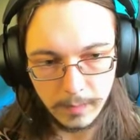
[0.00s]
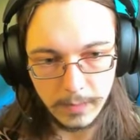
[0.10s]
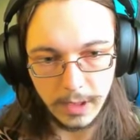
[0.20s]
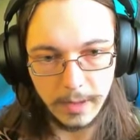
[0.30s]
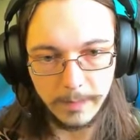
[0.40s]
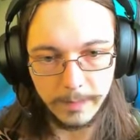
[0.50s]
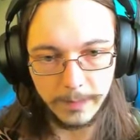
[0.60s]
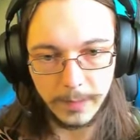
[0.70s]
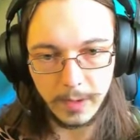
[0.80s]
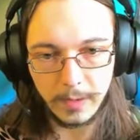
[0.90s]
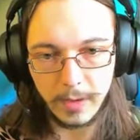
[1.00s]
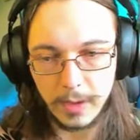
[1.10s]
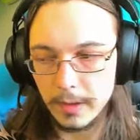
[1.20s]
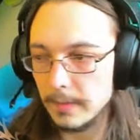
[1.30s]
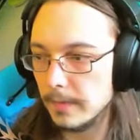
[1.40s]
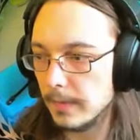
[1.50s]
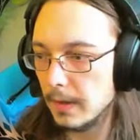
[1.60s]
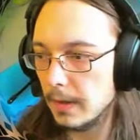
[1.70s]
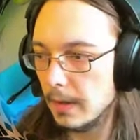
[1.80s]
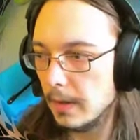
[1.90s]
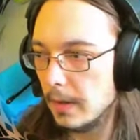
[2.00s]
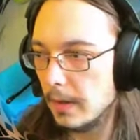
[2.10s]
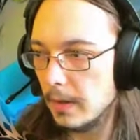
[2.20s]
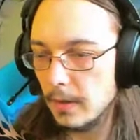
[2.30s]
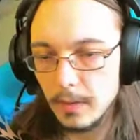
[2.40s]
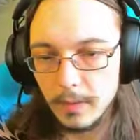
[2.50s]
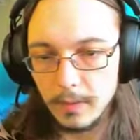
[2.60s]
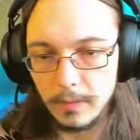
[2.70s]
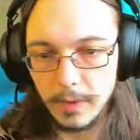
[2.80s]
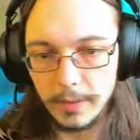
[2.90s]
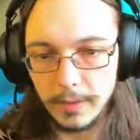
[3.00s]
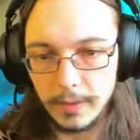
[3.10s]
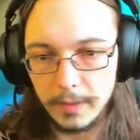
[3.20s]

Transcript: Yep, all gone. Well then.